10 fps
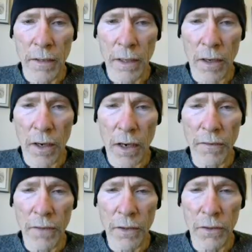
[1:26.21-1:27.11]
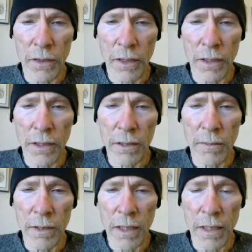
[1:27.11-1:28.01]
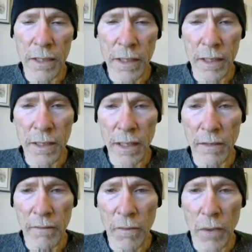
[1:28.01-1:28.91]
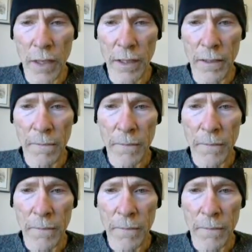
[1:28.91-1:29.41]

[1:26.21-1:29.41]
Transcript: then off into the insensate void,